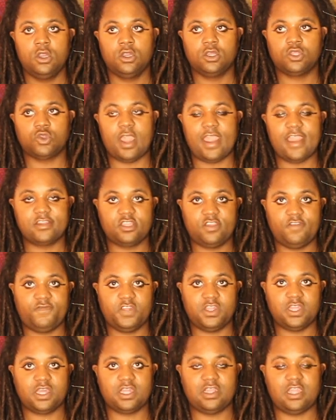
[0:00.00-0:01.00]
So I actually
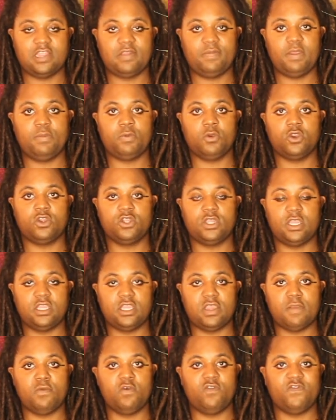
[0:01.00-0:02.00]
feel like a lot of people are going to
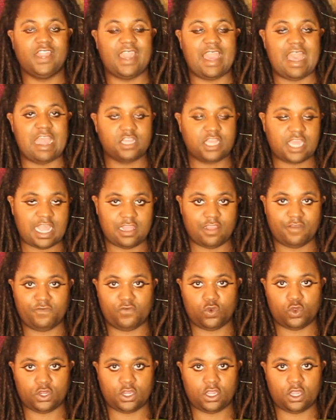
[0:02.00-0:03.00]
end up moving out of
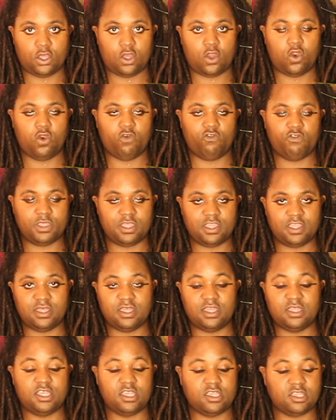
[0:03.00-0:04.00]
California over the,
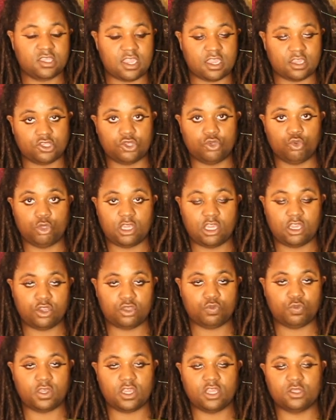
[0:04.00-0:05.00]
these next two
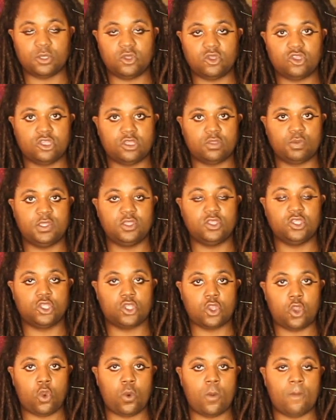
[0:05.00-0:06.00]
years because there's just been
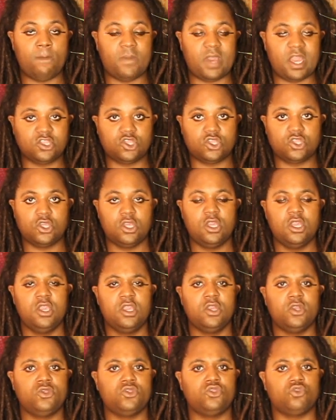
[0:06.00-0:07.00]
so much
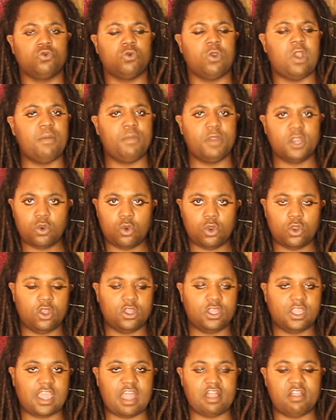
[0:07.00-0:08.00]
drama going
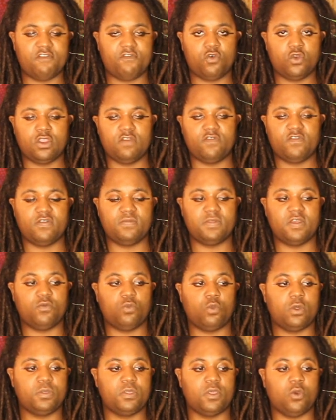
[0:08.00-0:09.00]
on in California, from
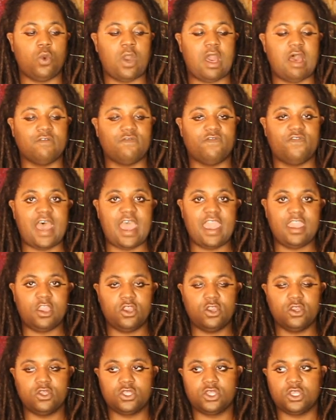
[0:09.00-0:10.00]
the, the
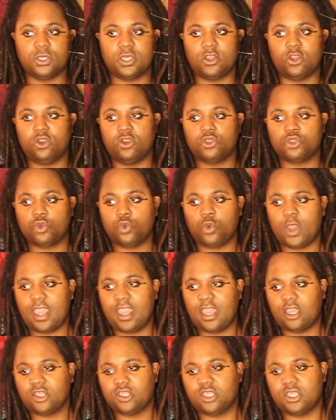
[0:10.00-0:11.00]
wildfires to the
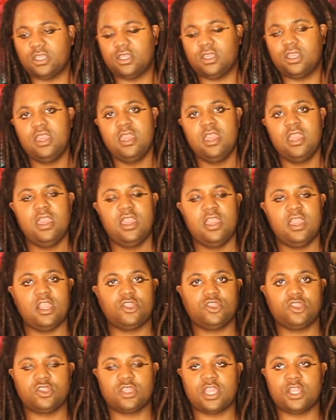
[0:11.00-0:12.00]
earthquakes, and
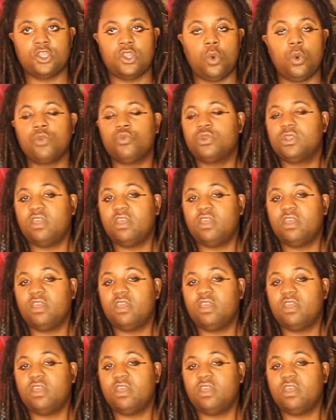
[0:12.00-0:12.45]
it's just like no one